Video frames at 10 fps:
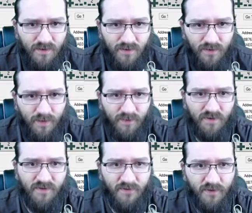Or no, I'm
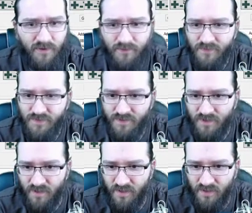looking for the
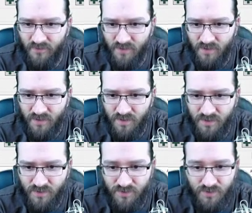draw end of it.
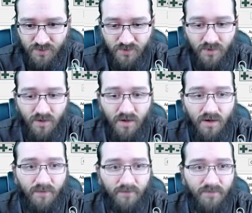
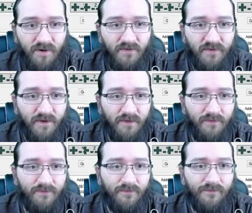Draw buffer,
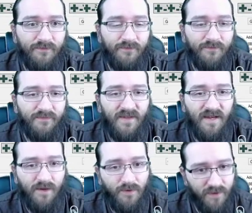
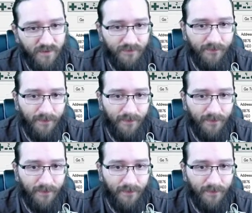that one.